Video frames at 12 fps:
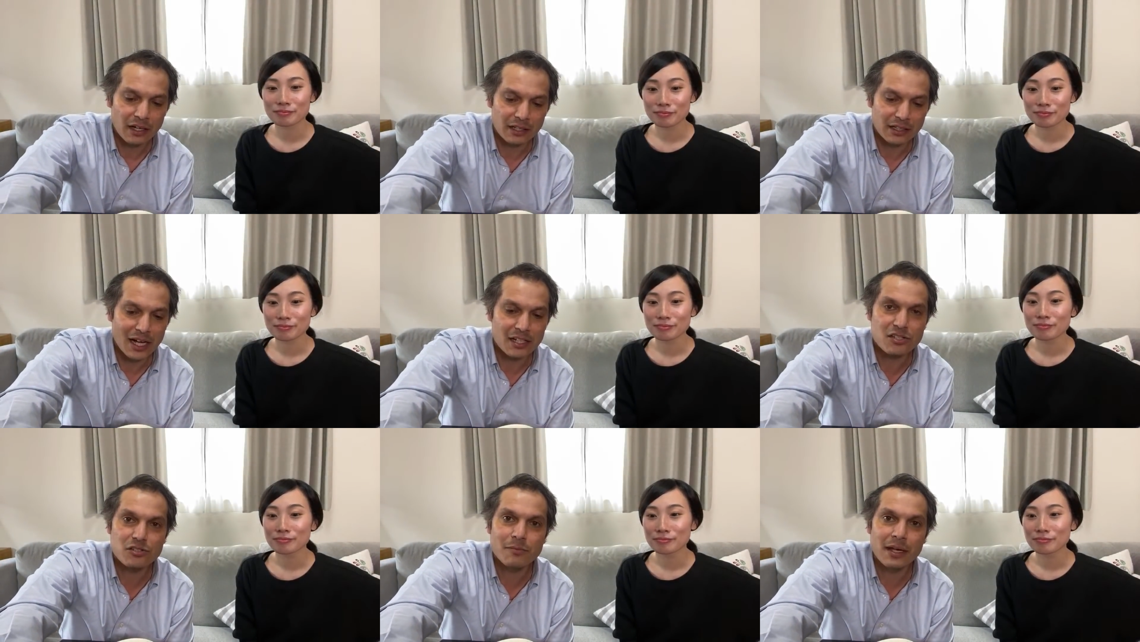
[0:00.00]

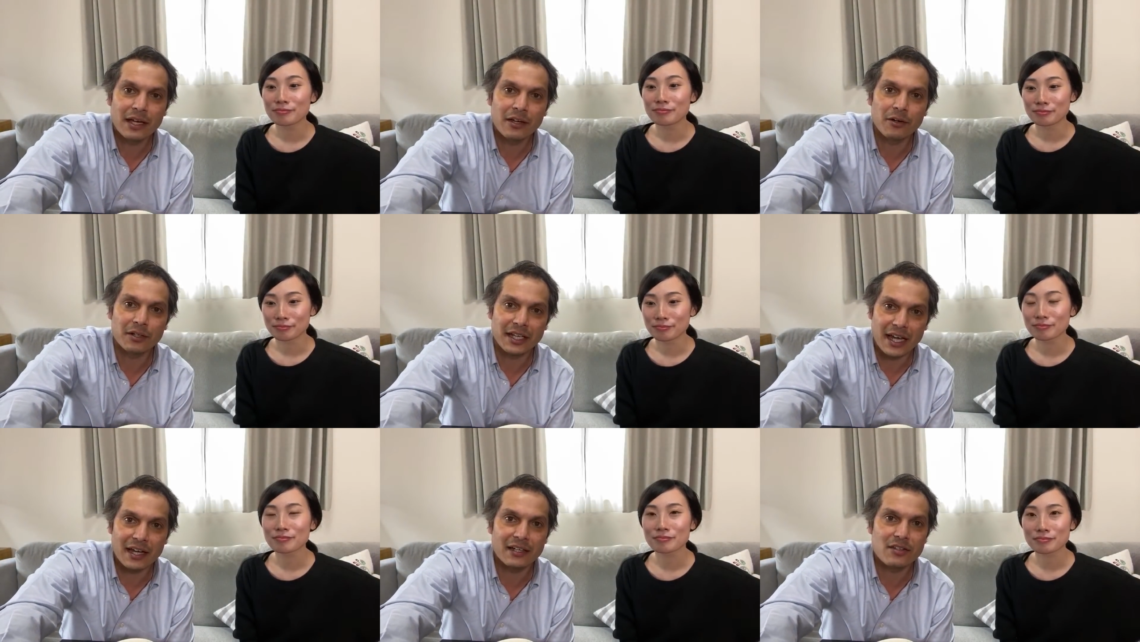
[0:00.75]
Speaker 1: consomme or
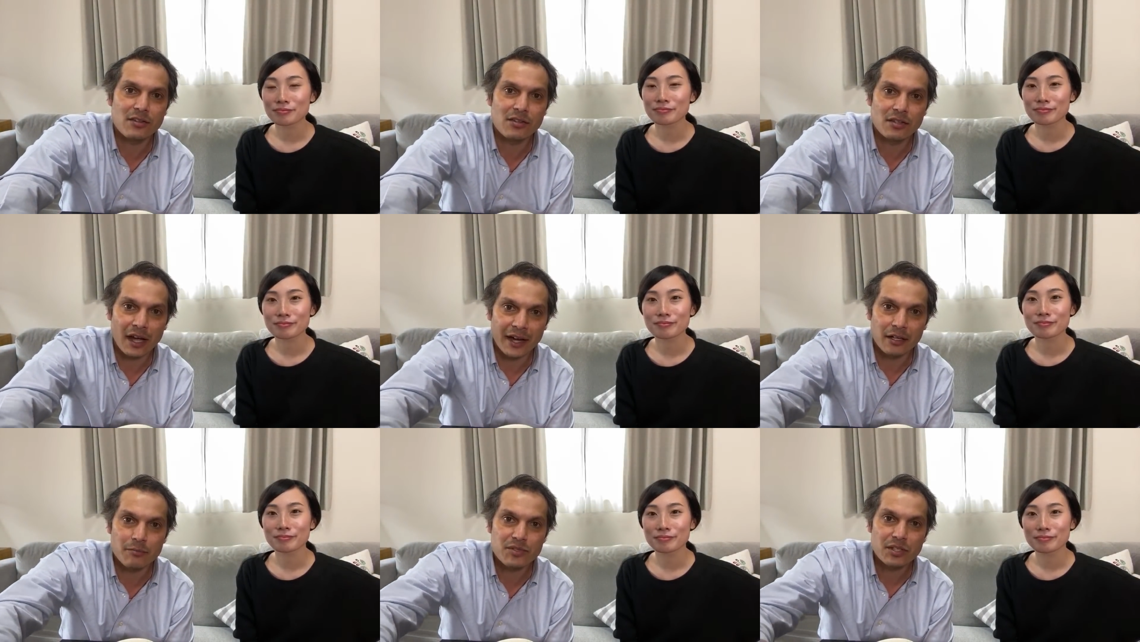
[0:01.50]
canned
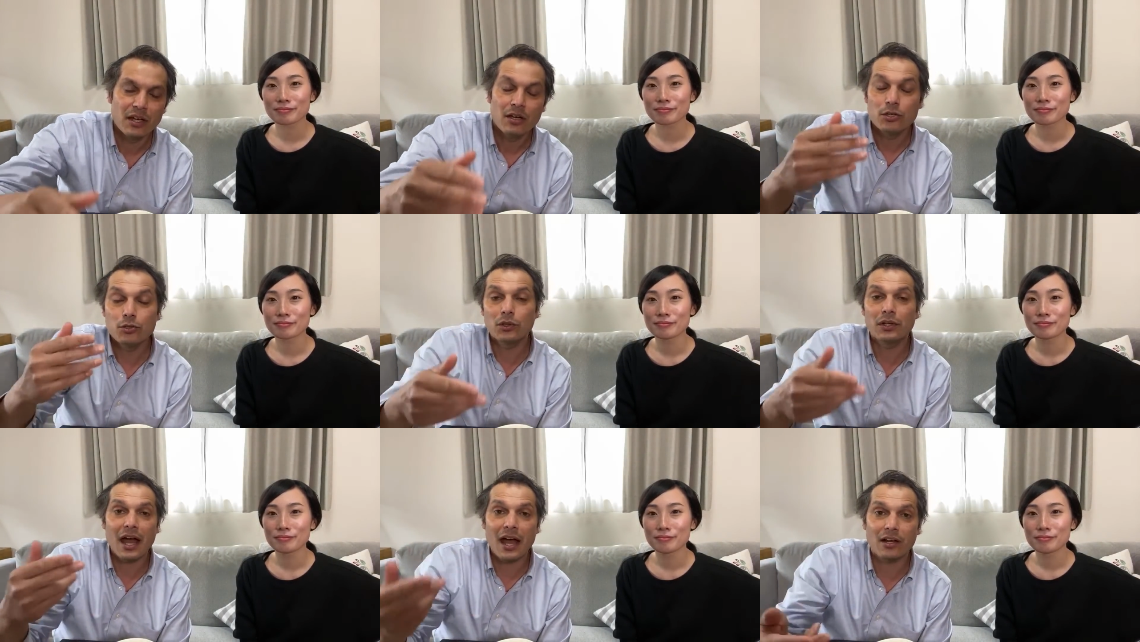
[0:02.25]
items. You
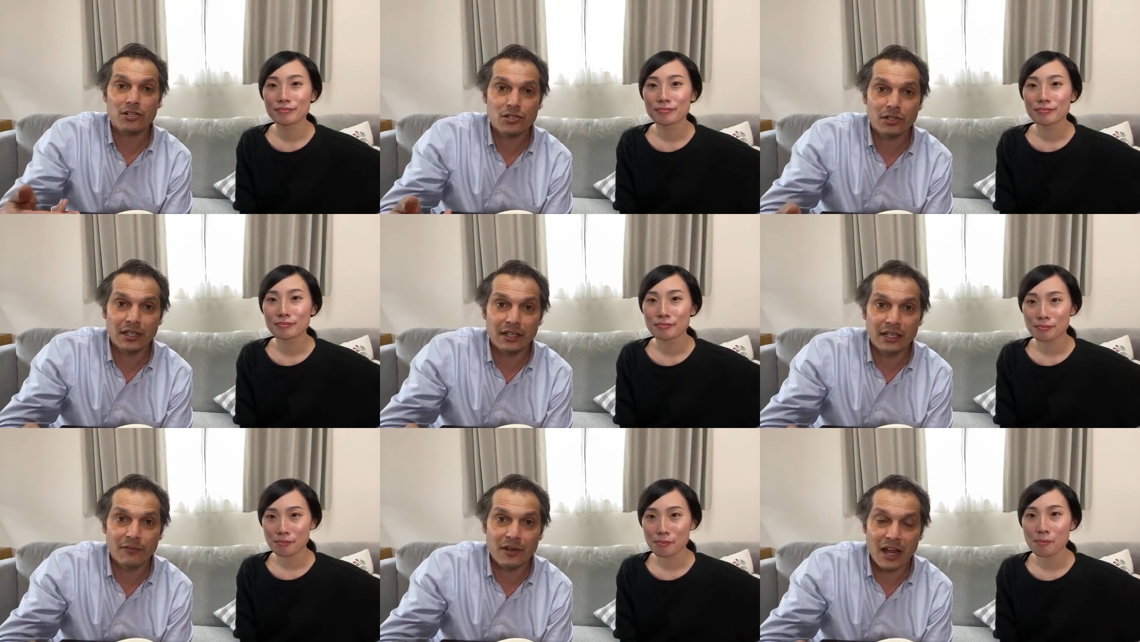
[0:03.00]
could actually
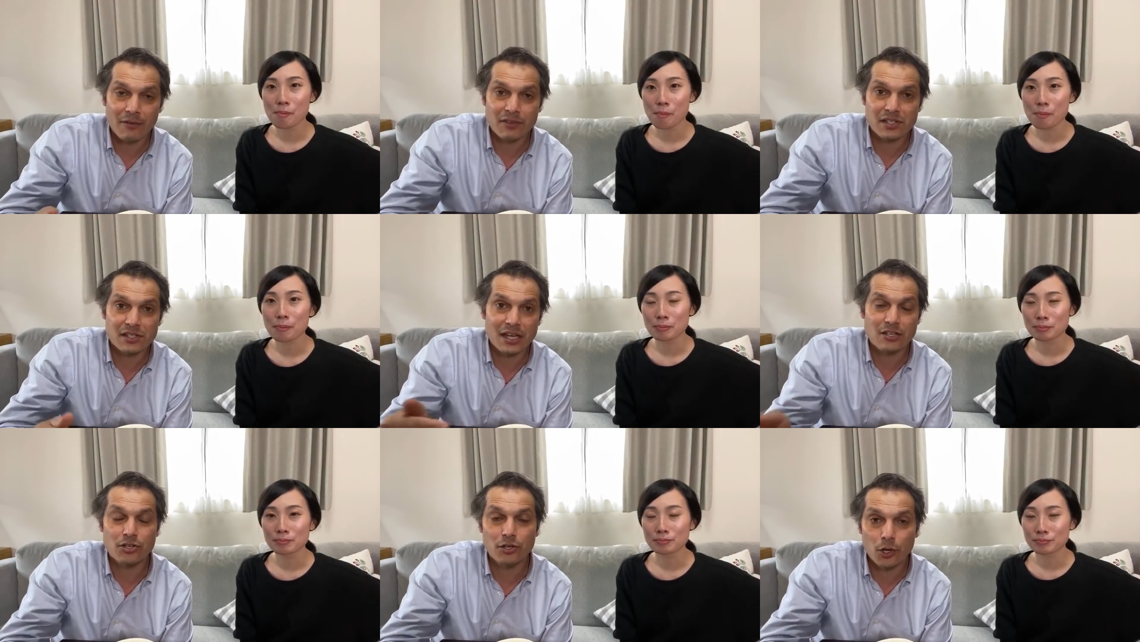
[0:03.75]
even have this
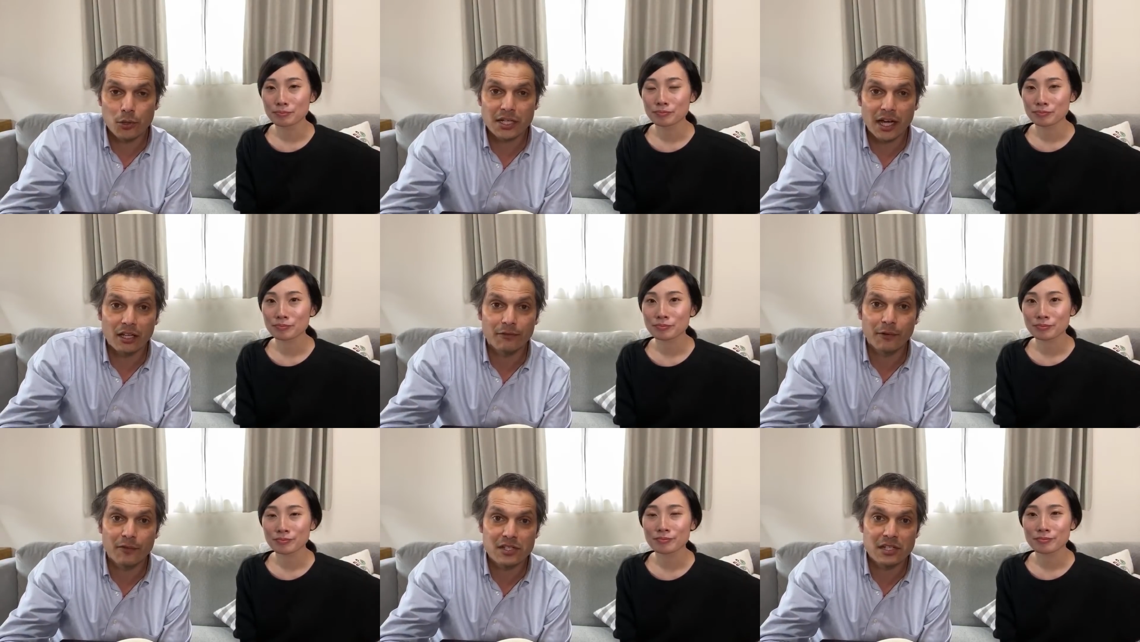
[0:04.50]
sent to your hotel if
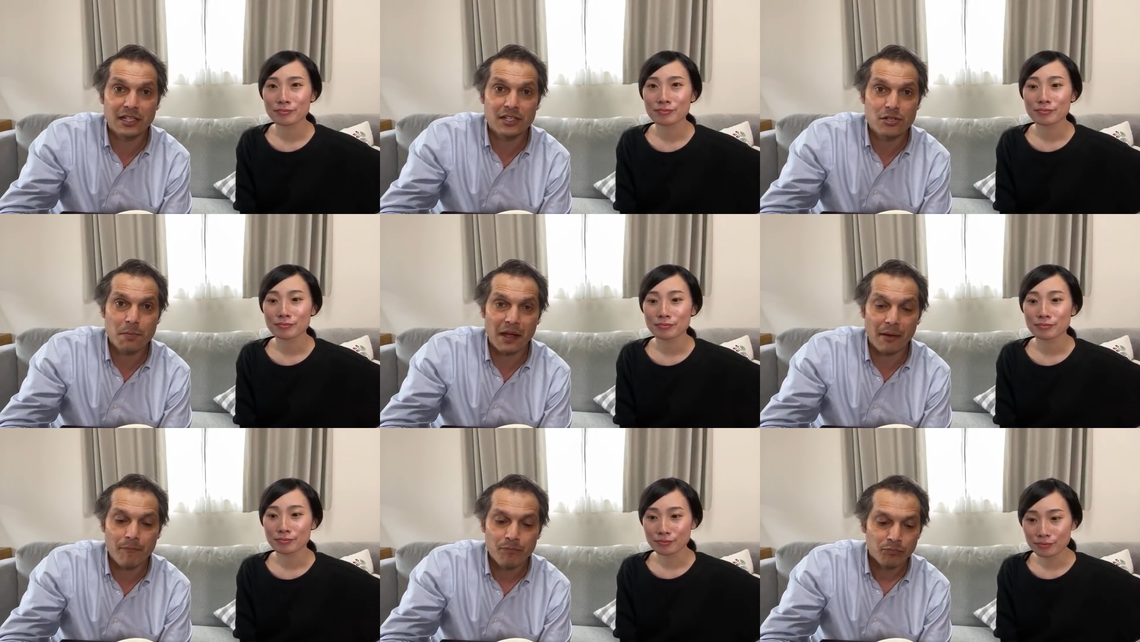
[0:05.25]
you're visiting in
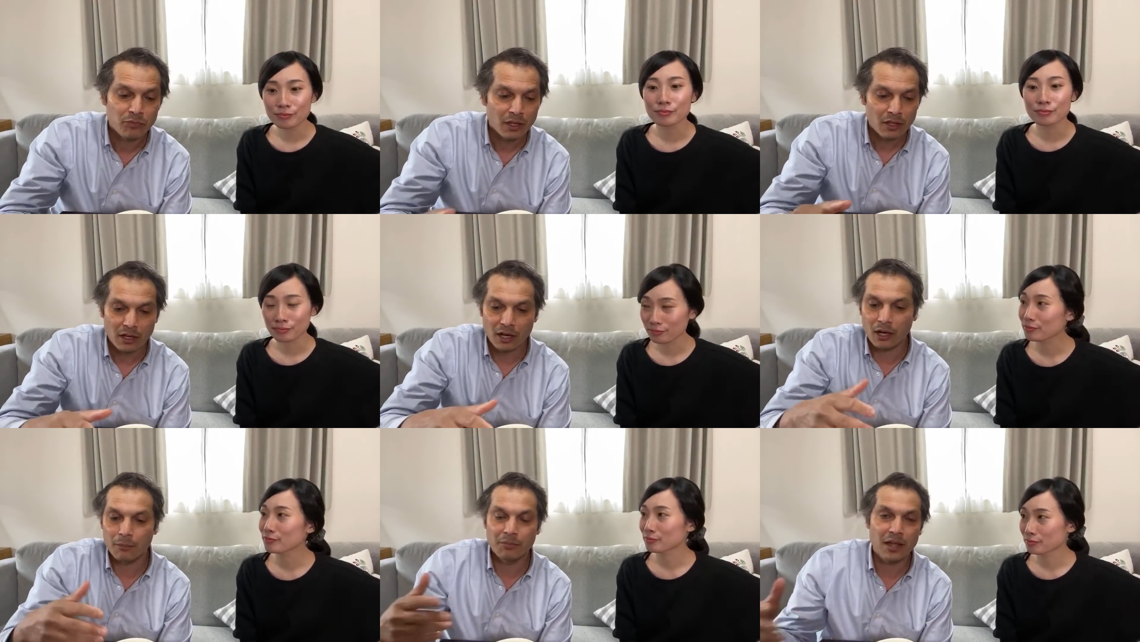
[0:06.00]
Japan,
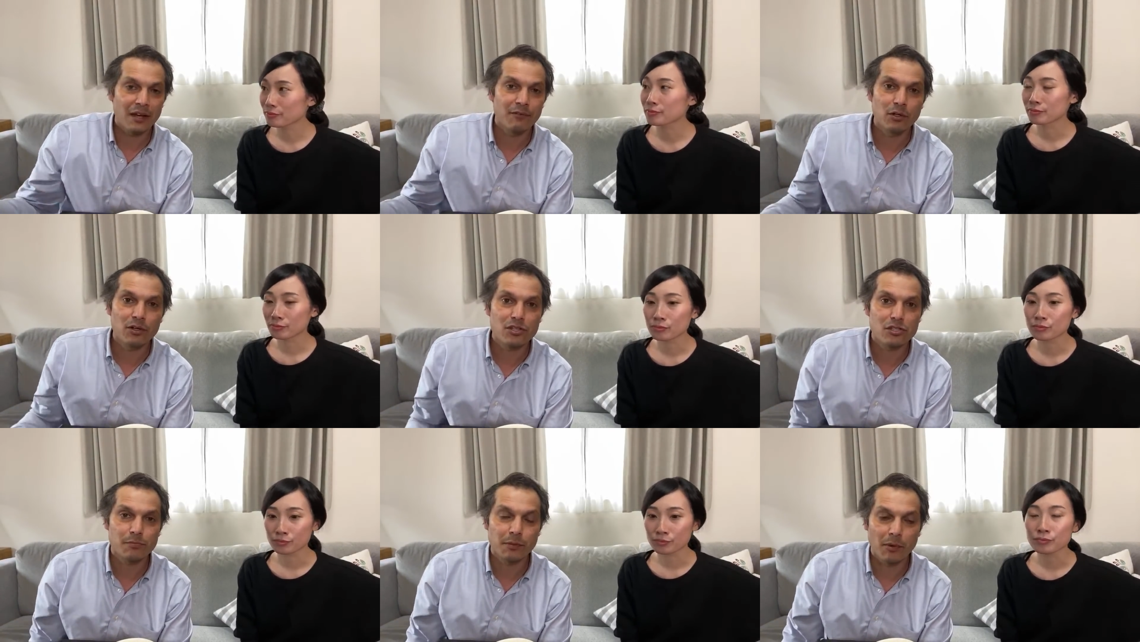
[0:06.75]
not even go to the
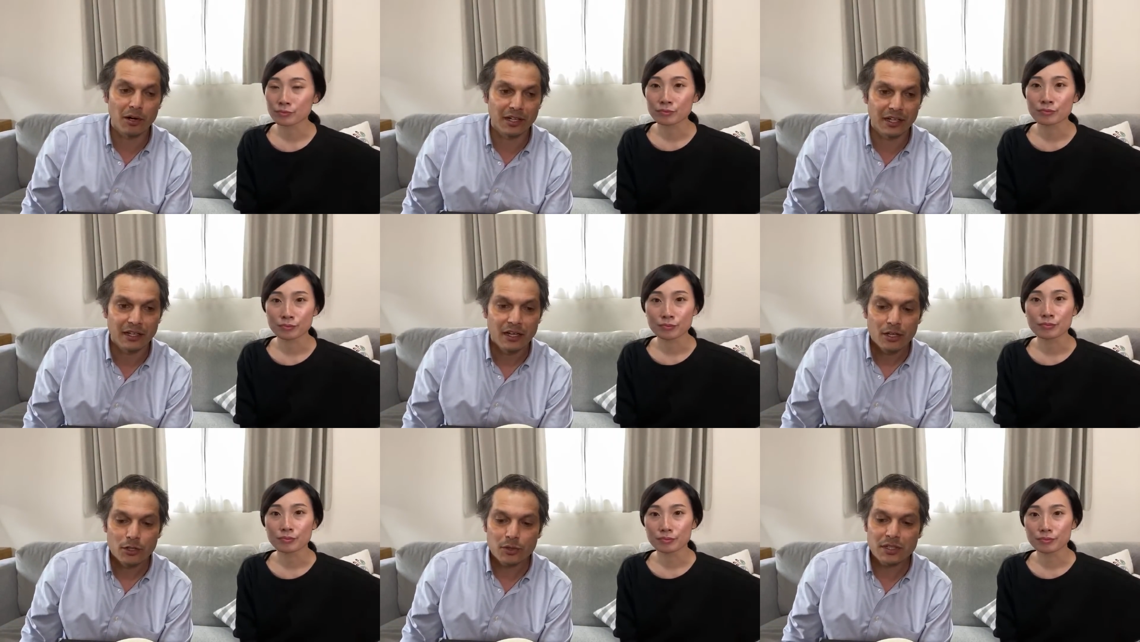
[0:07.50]
supermarket.
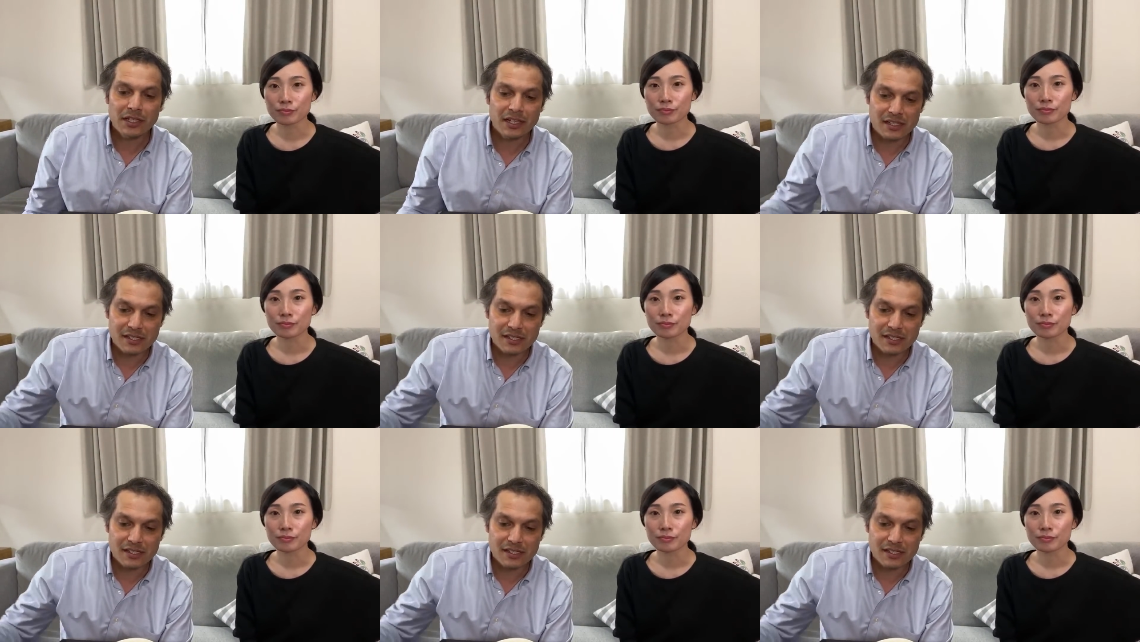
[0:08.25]
You can get a